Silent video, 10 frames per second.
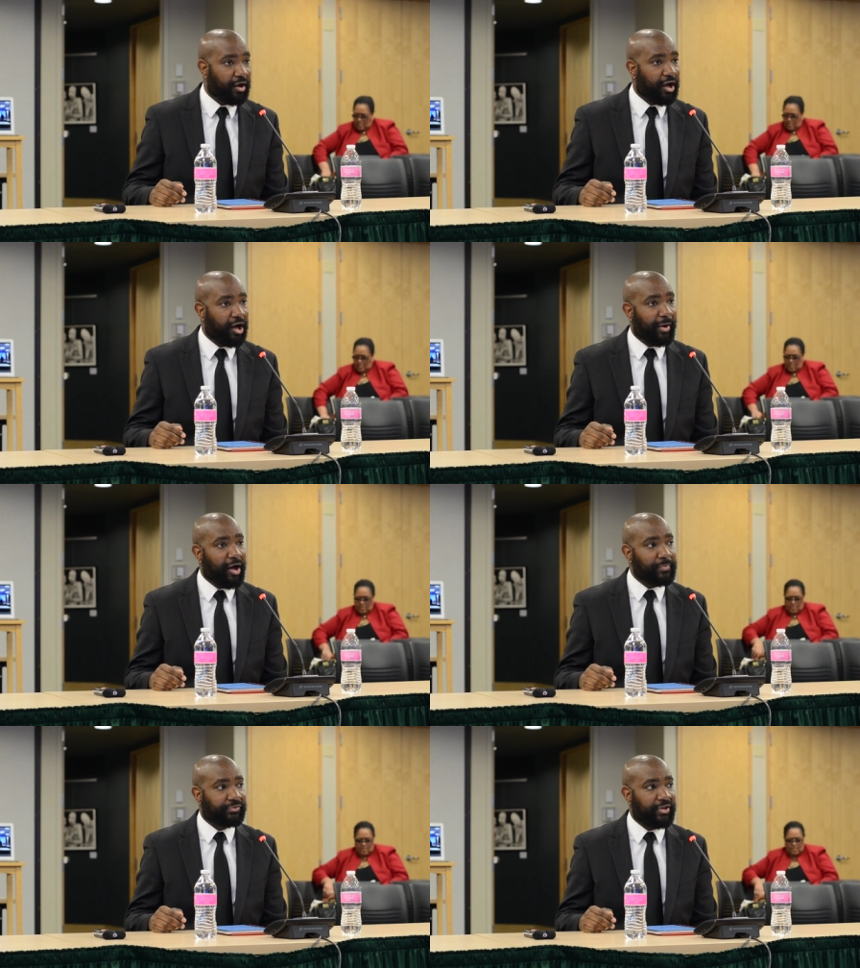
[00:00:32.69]

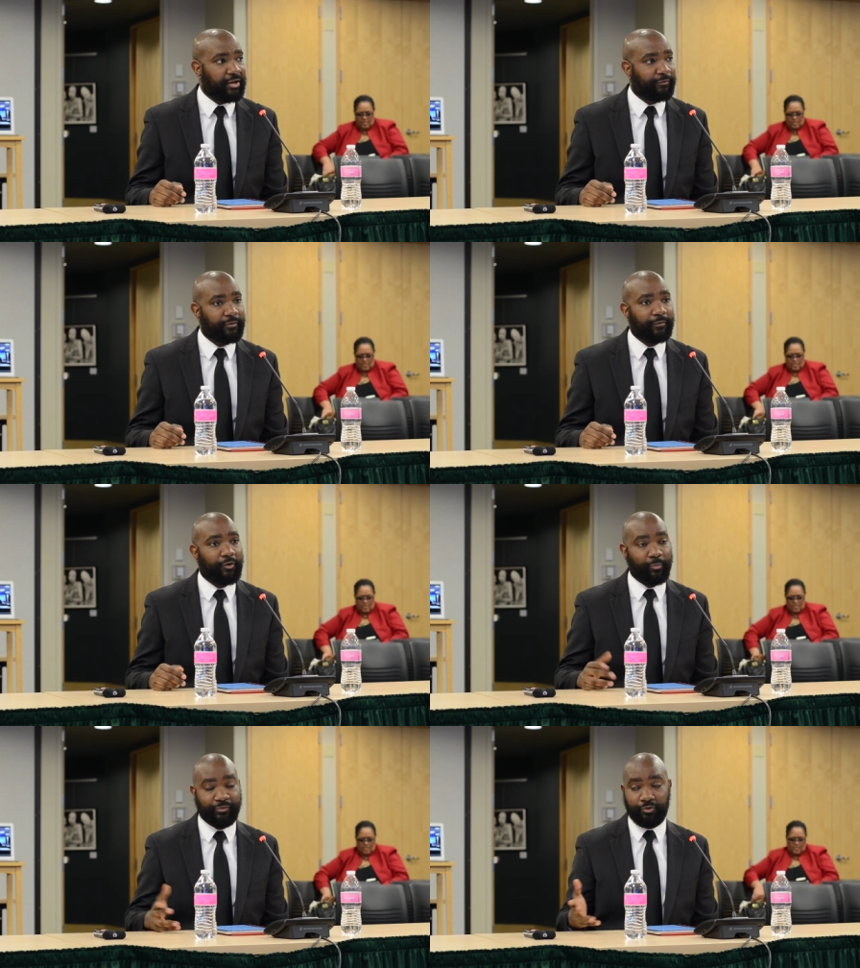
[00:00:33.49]
I'm standing in front of a
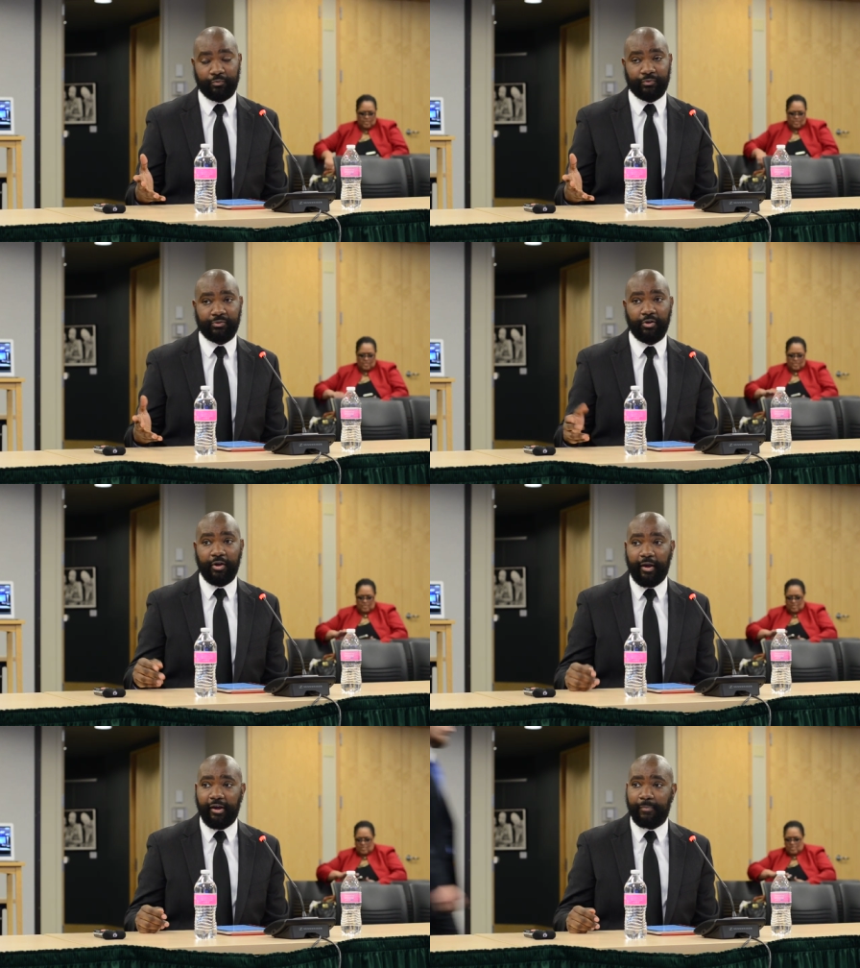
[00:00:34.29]
group of students,
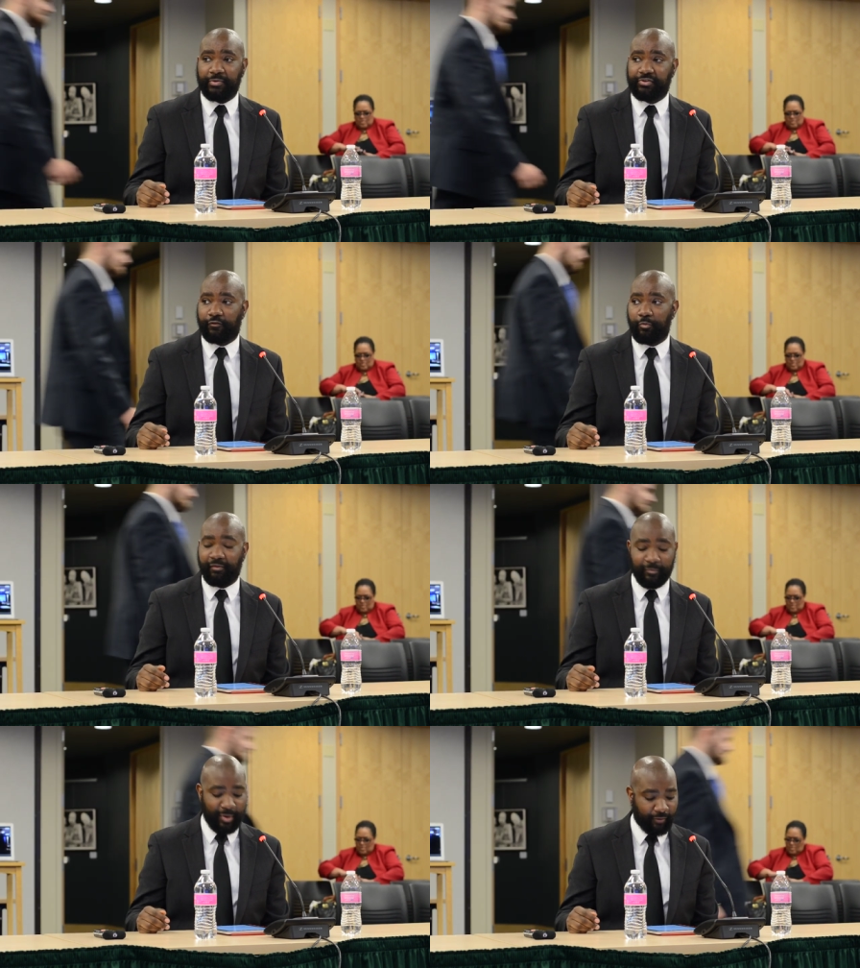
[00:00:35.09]
80% of whom
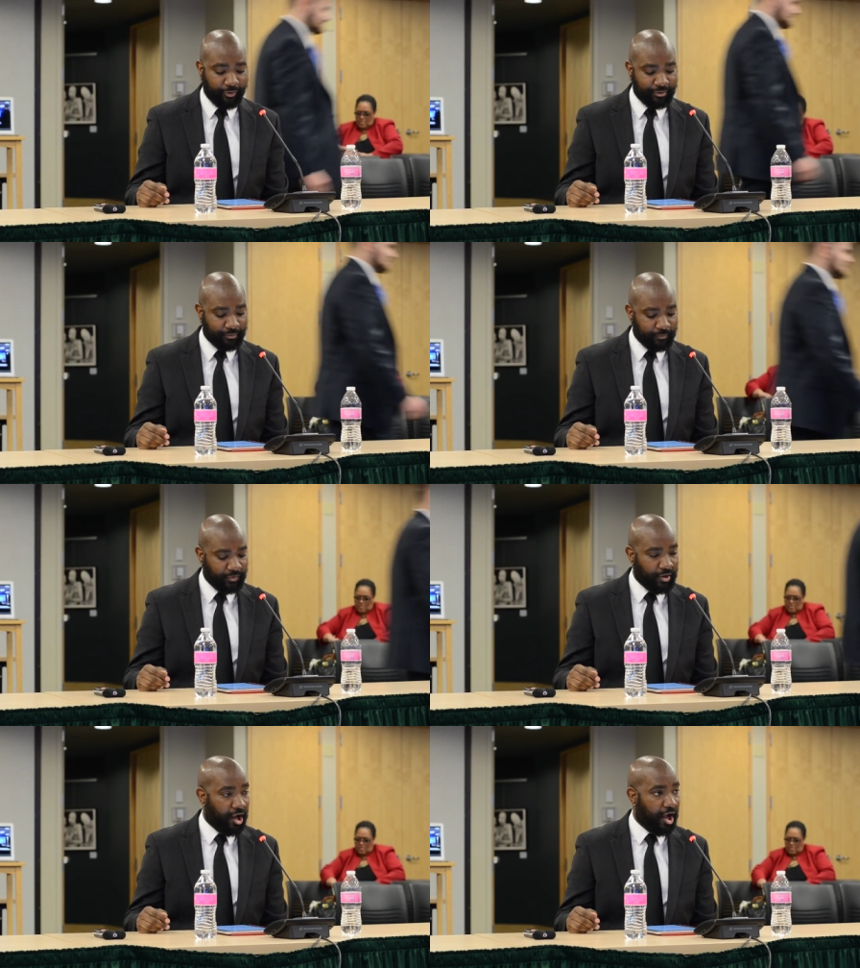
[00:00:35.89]
live in poverty,
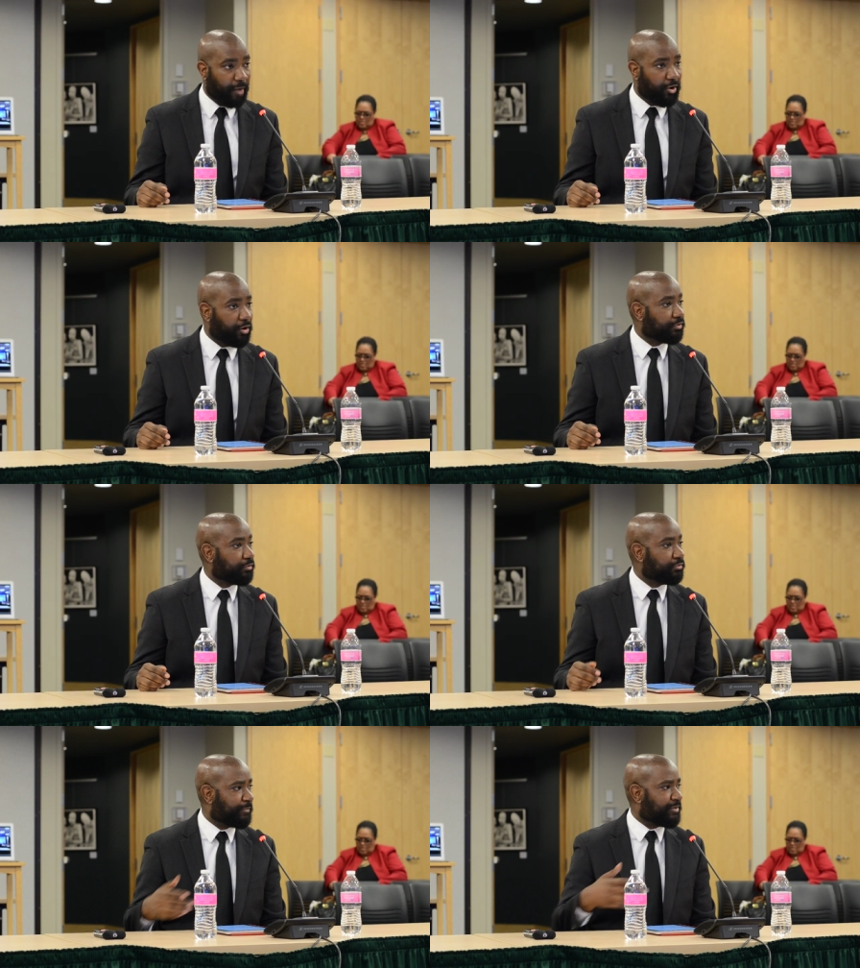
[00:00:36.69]

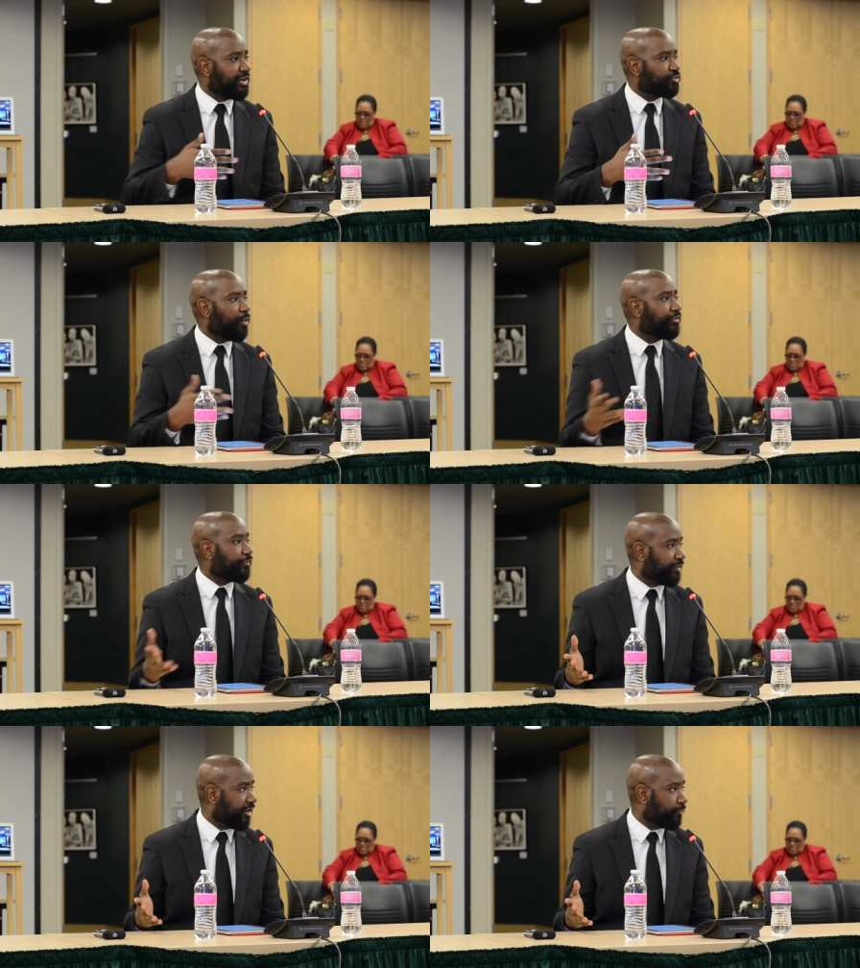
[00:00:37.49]
who speak about 12
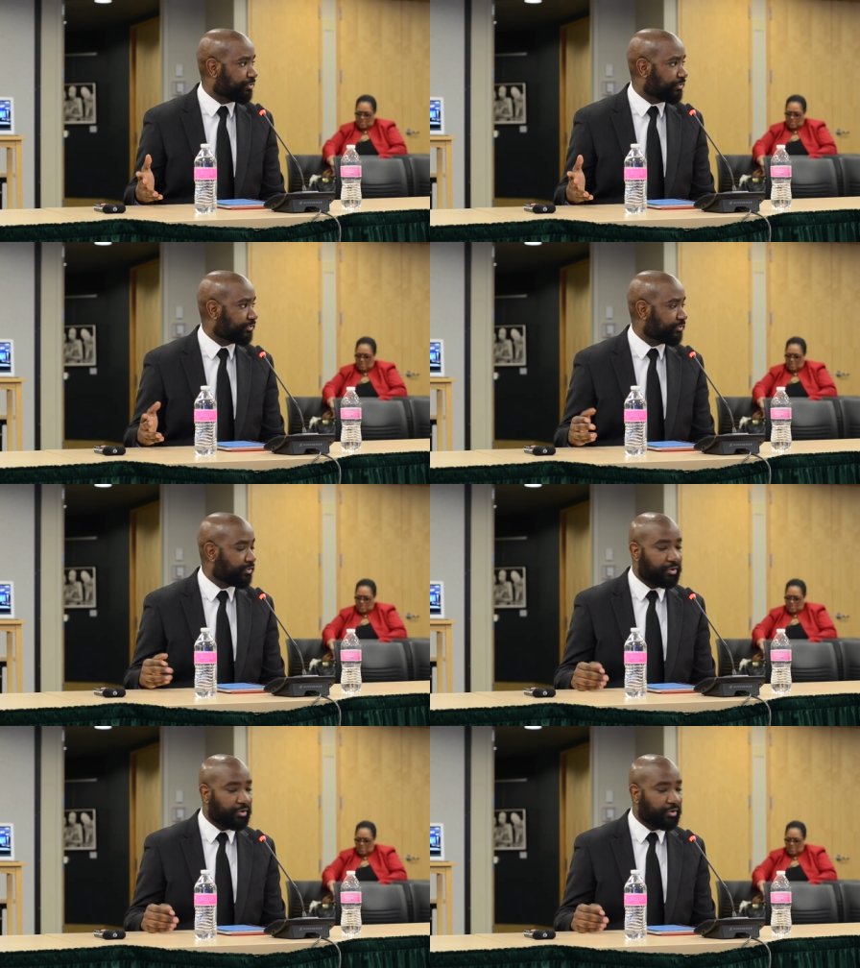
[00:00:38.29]
different languages,